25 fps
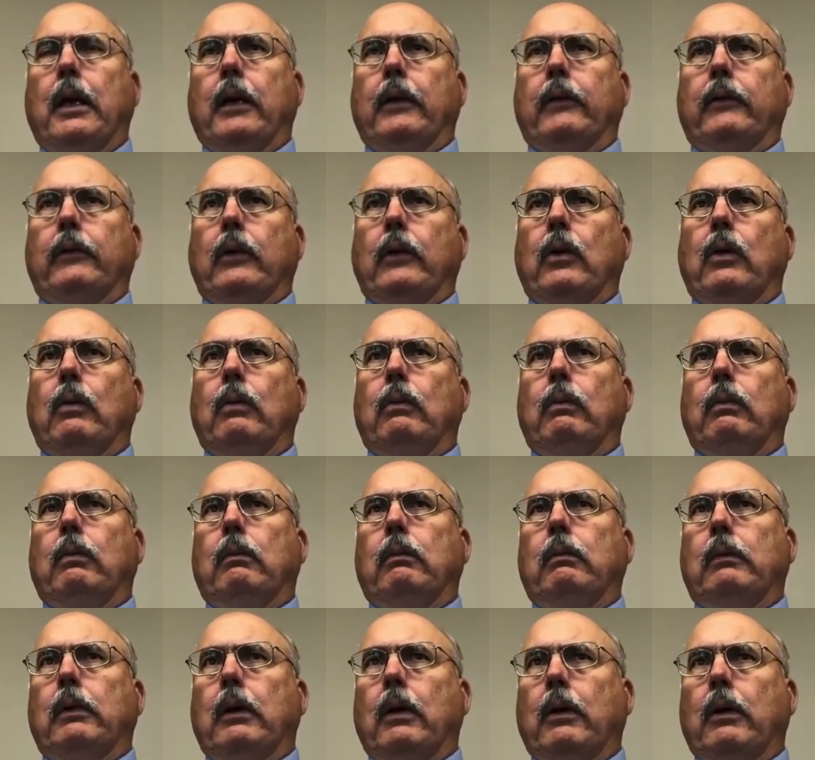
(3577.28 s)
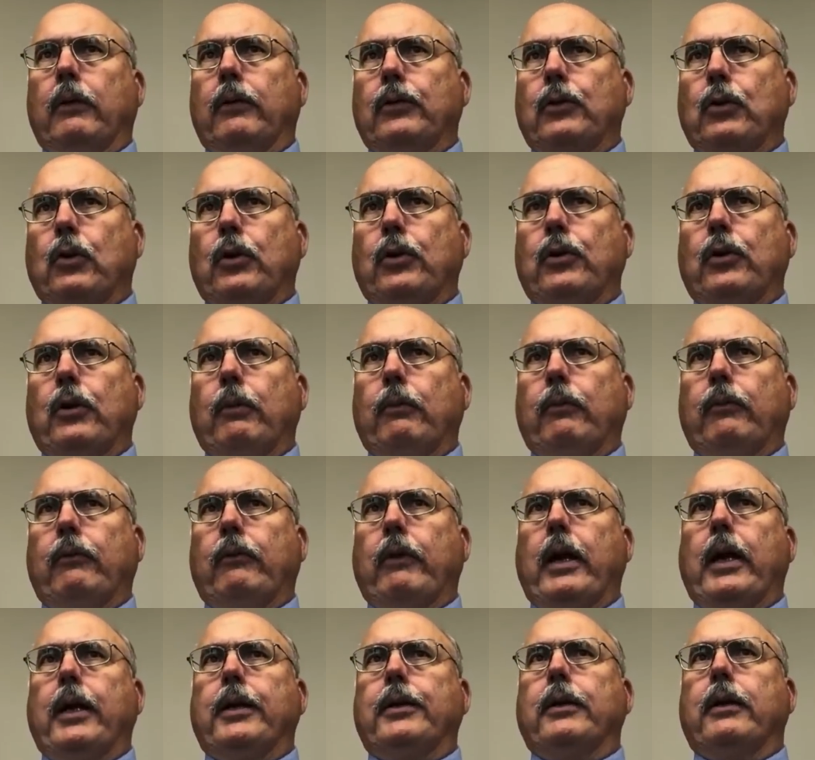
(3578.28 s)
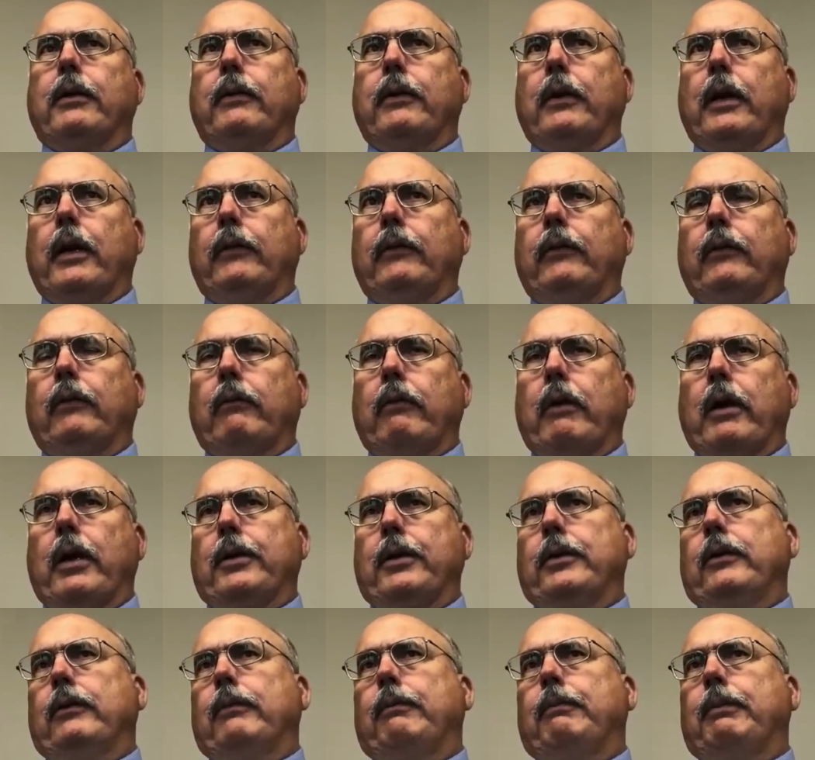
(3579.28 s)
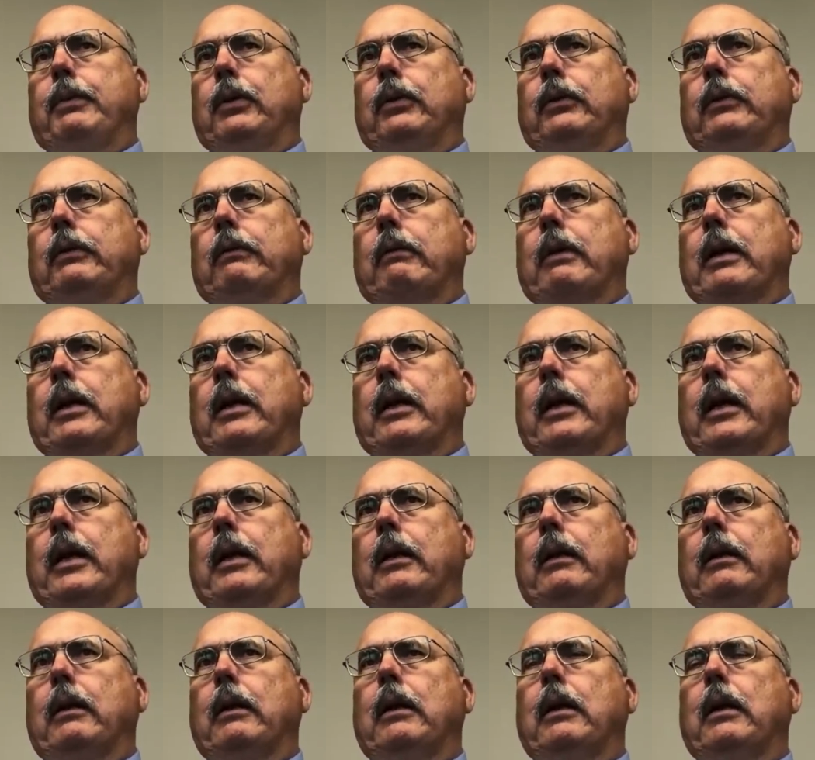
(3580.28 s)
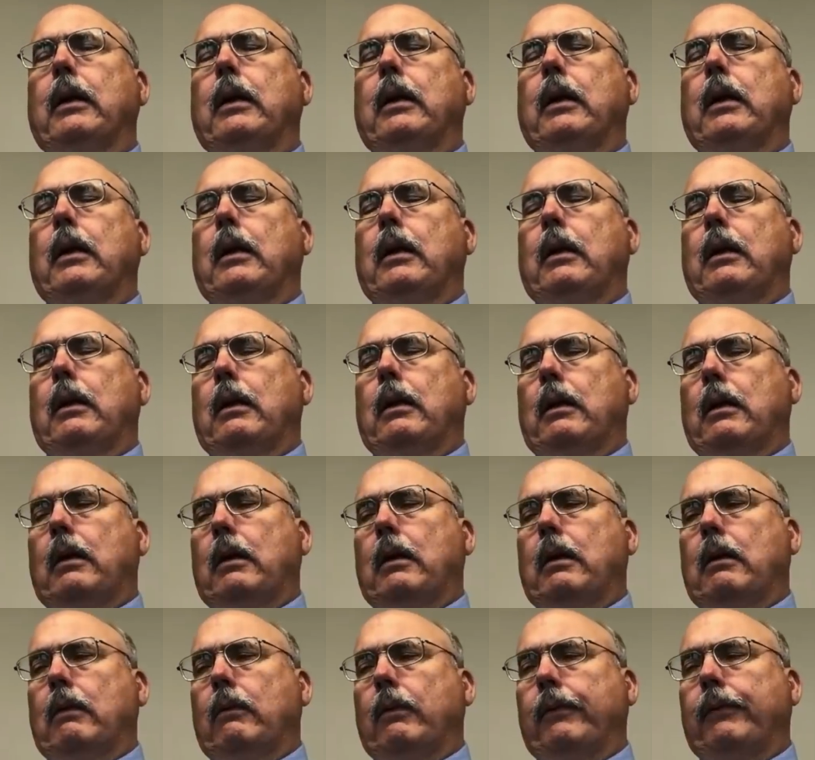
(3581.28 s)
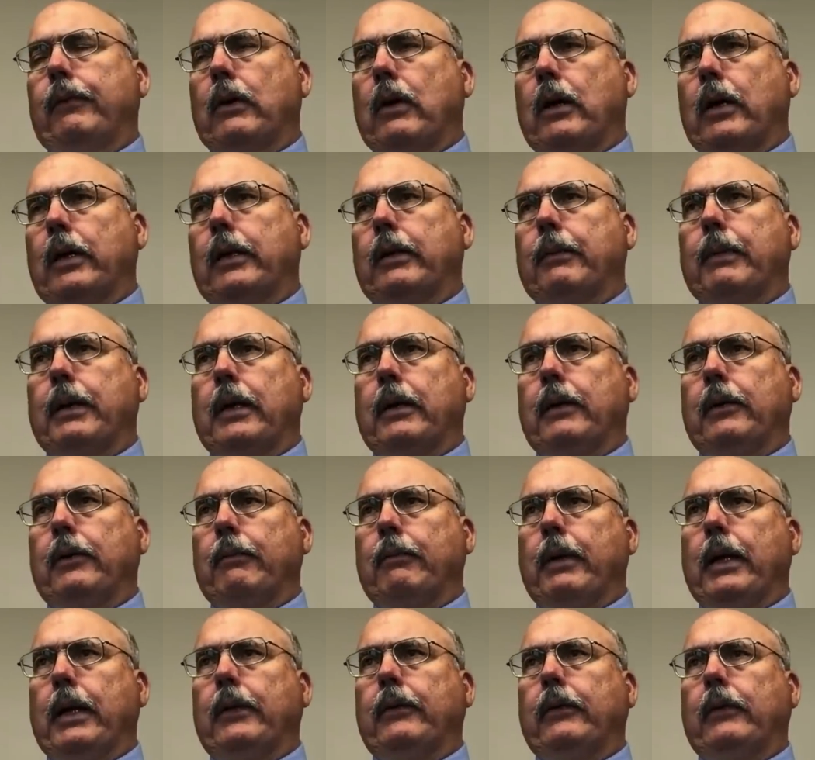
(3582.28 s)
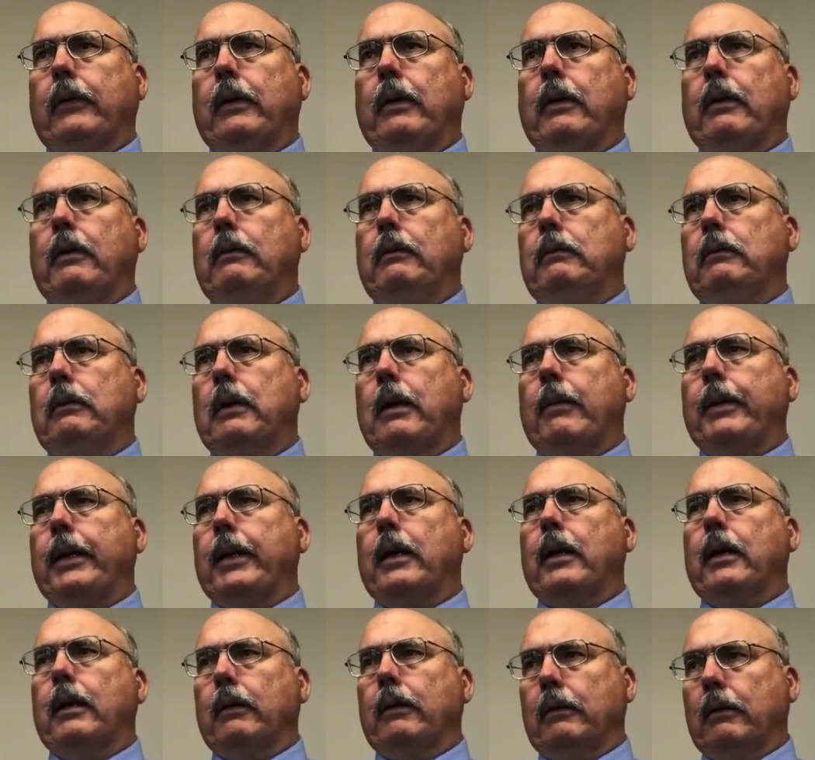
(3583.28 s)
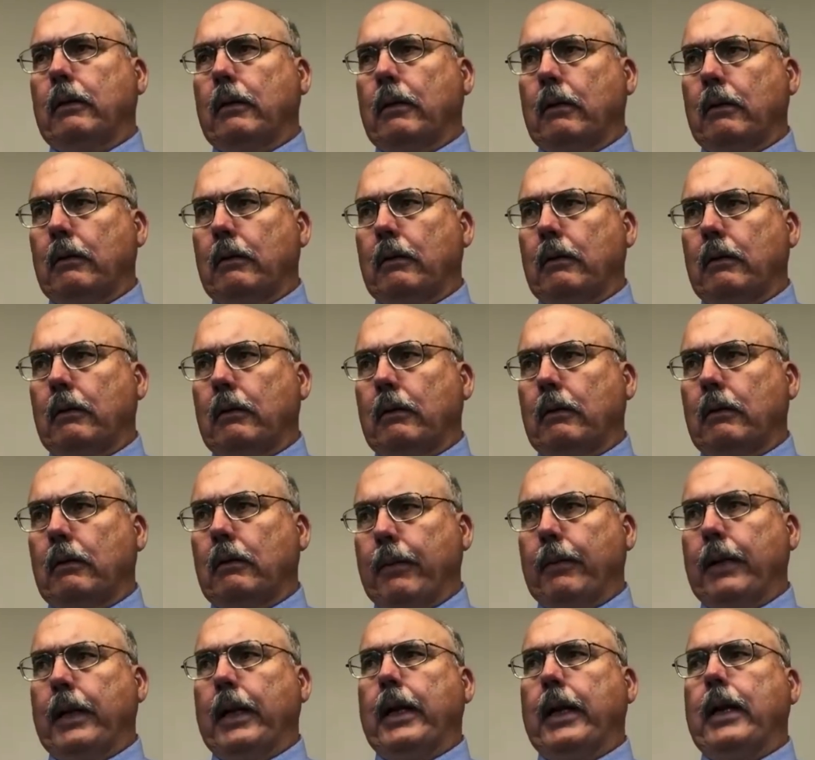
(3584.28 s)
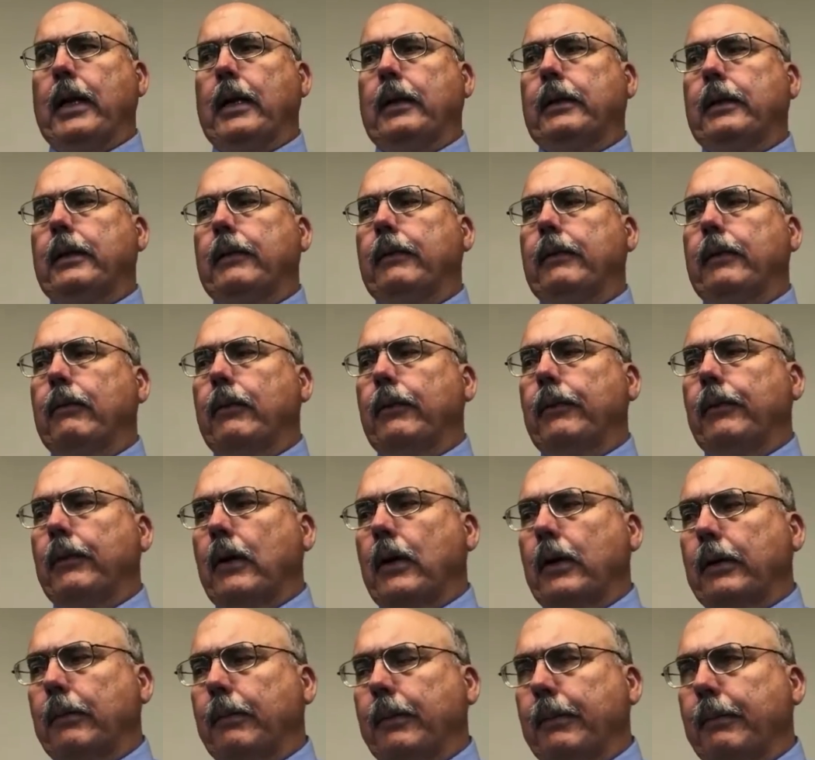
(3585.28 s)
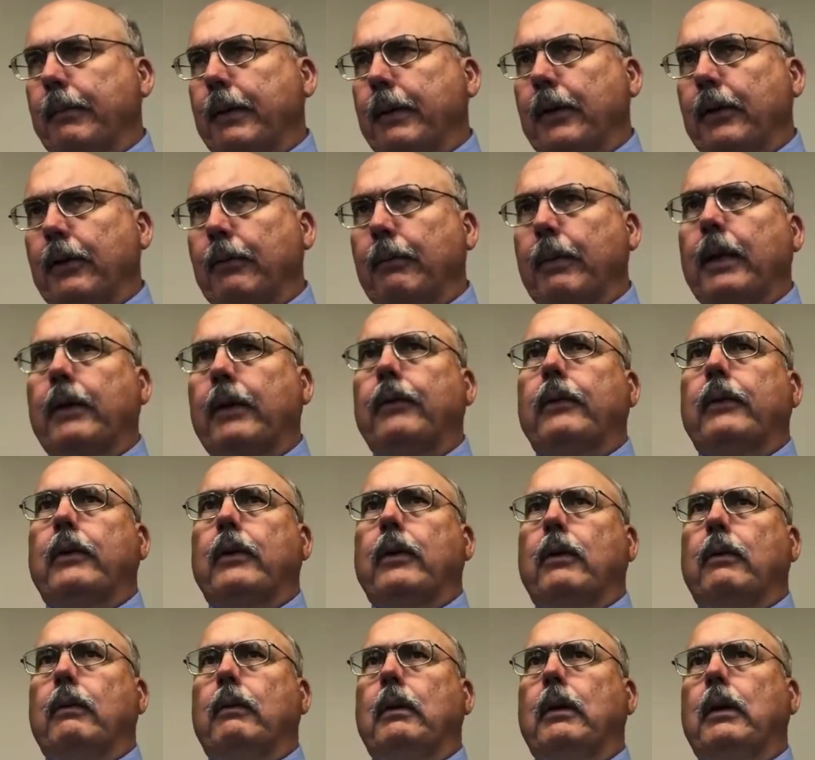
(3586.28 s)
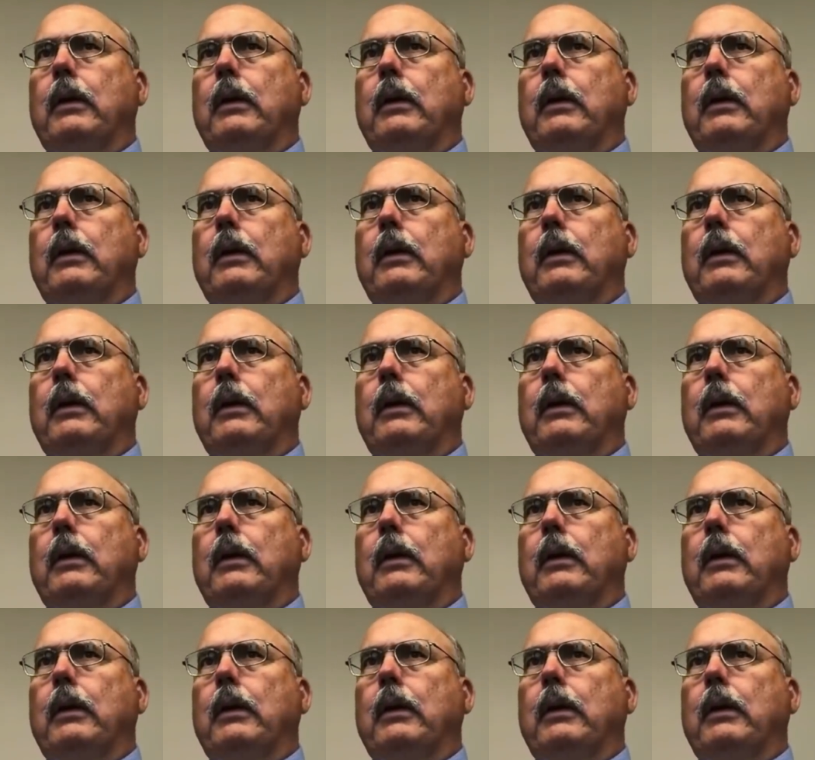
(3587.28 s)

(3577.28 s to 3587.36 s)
And so our short-term strategy, our Texas strategy is built around that. We've talked about New Mexico. I mean, uh, our, our M and A activity, we've talked a bit about New Mexico.